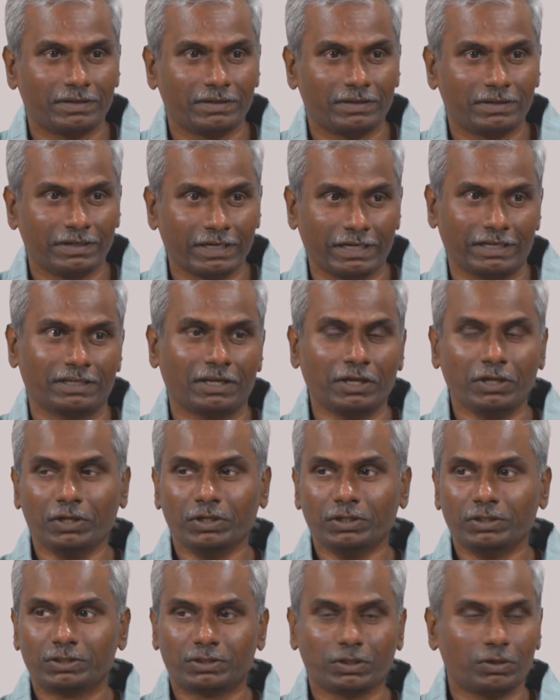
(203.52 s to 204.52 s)
Right.
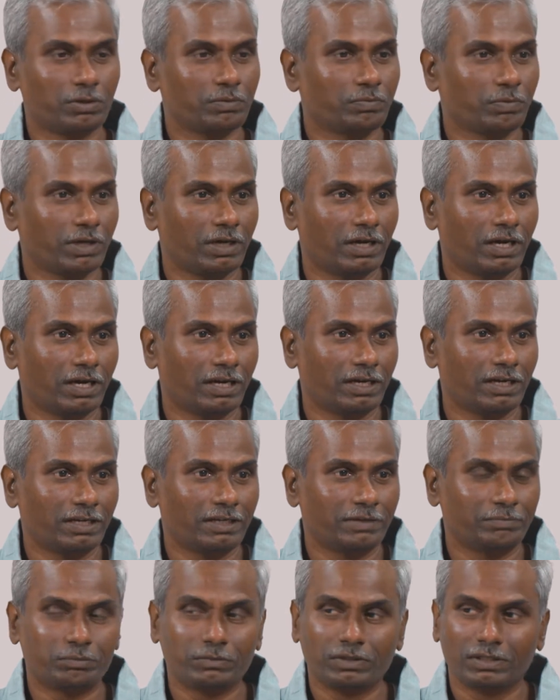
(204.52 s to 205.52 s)
So,
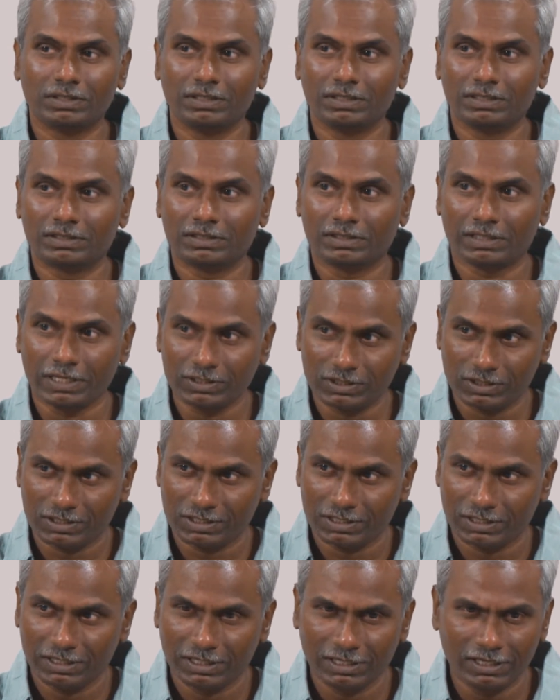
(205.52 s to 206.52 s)
touch
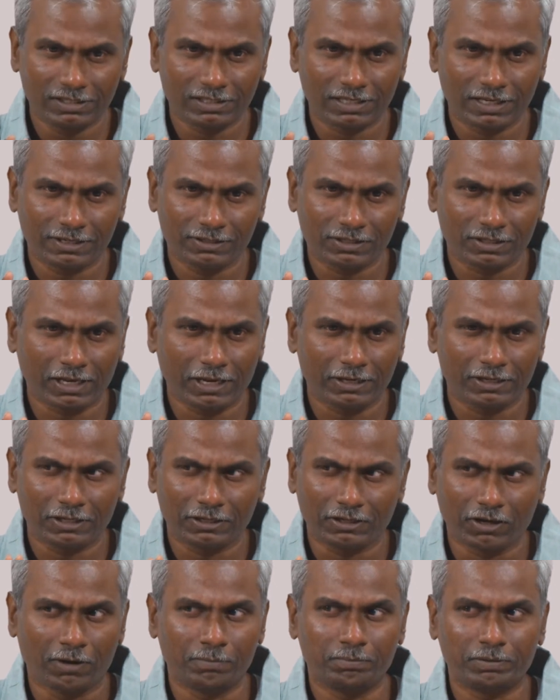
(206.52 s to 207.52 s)
is a slightly
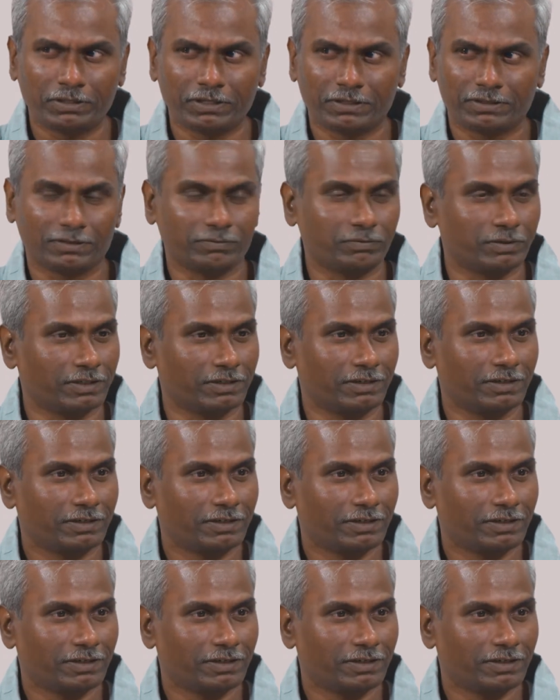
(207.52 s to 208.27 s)
complicated word.